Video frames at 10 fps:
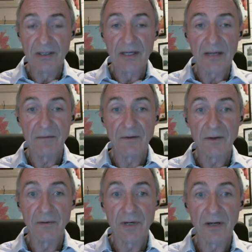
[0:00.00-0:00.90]
if
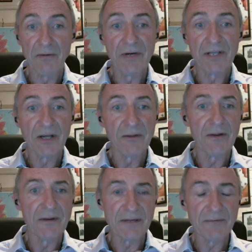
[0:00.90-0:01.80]
you really don't
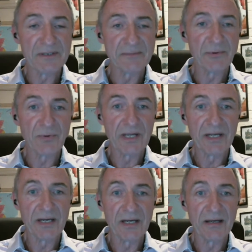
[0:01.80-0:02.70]
know the difference
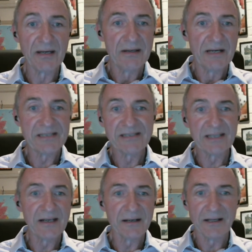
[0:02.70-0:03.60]
between a
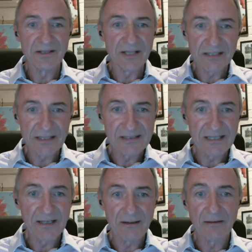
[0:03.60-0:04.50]
single and a dirty
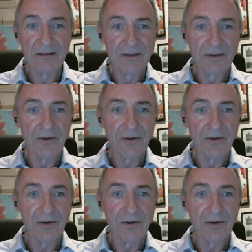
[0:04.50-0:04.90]
single,